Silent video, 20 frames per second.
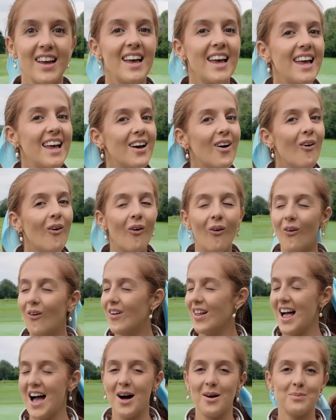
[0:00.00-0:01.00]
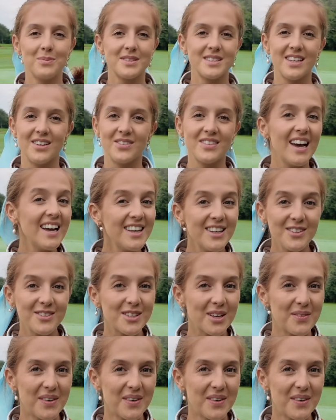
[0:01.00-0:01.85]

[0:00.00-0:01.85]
It all helps, so thank you so